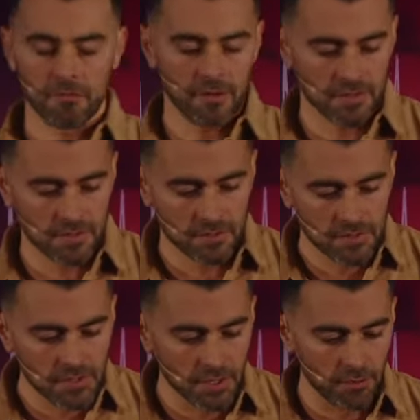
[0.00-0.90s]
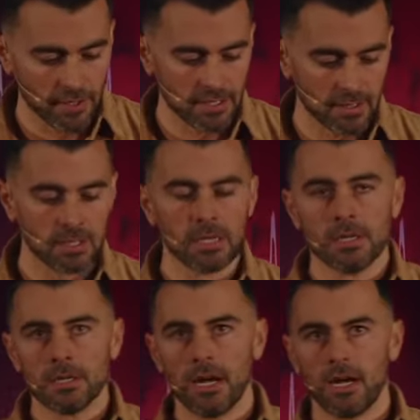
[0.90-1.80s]
for this series, and
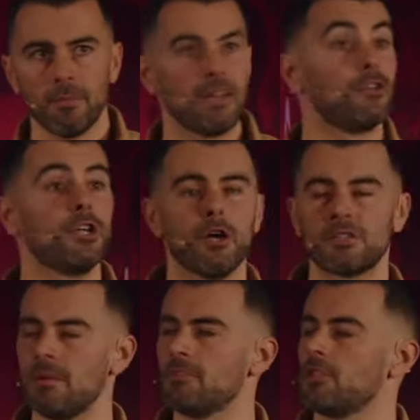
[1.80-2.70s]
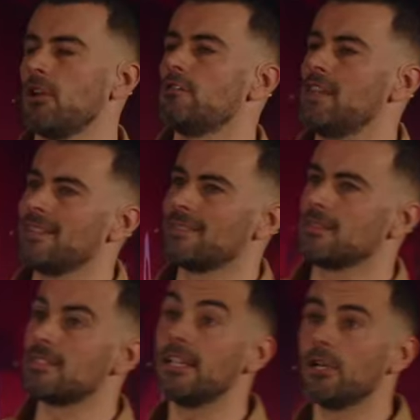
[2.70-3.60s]
uh, many of you know Tim served as the
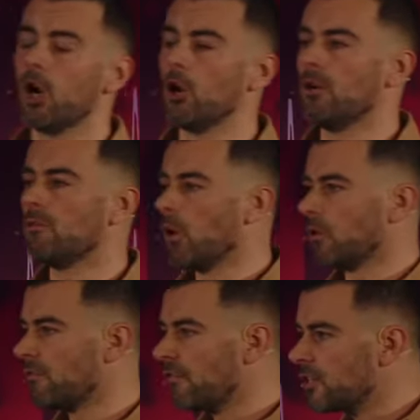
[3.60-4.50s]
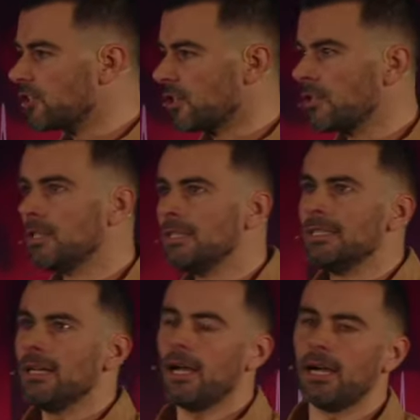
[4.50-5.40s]
CEO of World Vision.
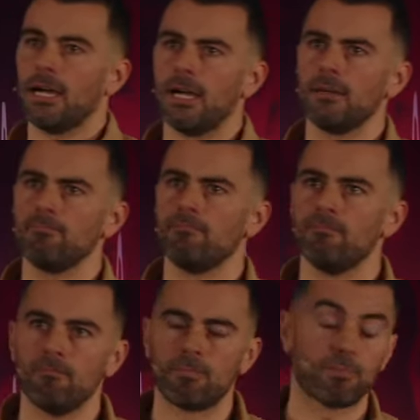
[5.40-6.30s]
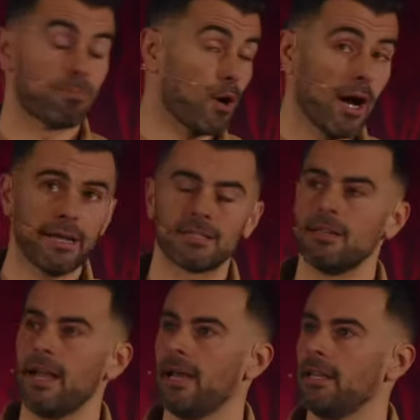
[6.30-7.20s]
Uh, prior to
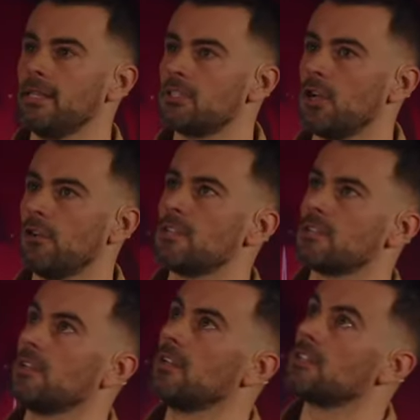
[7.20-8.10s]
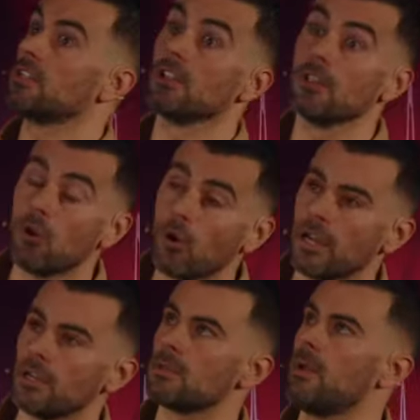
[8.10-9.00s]
that, he served as a, as a
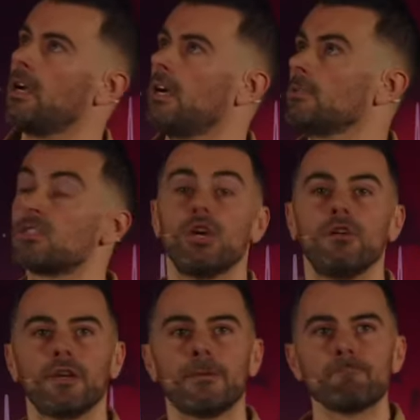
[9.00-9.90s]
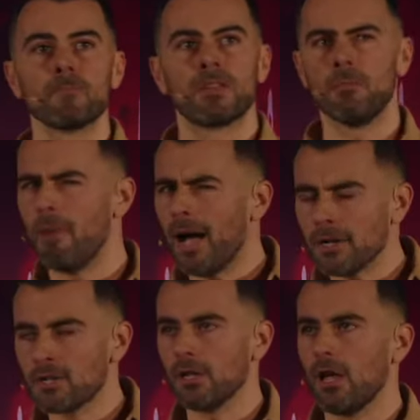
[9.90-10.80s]
lawyer uh, serving the
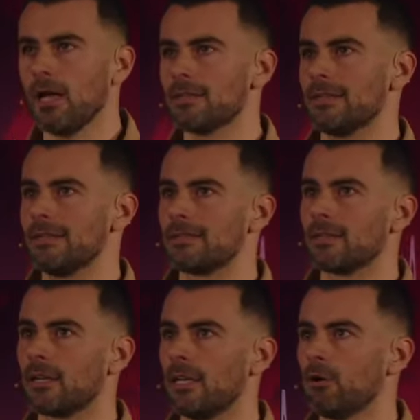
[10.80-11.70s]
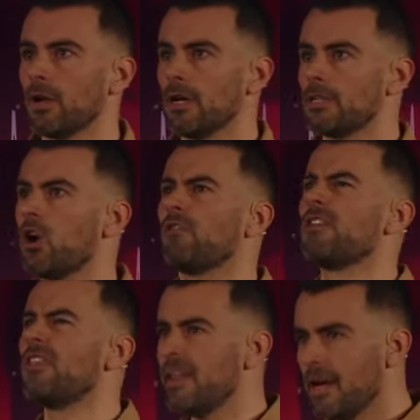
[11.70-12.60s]
marginalized in St. Kilda. He's
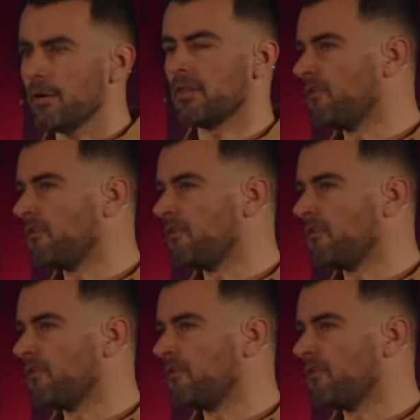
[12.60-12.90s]
often there at the